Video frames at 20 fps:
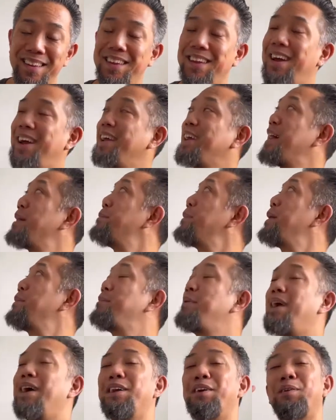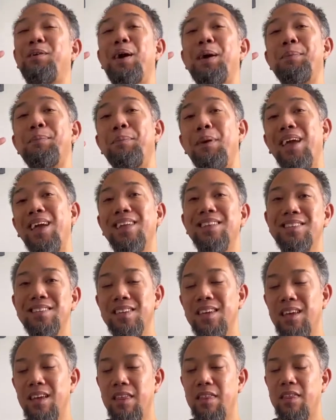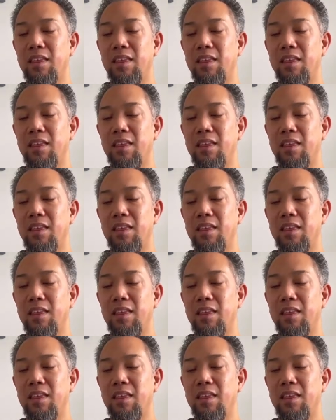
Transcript: I got my Panerai painting.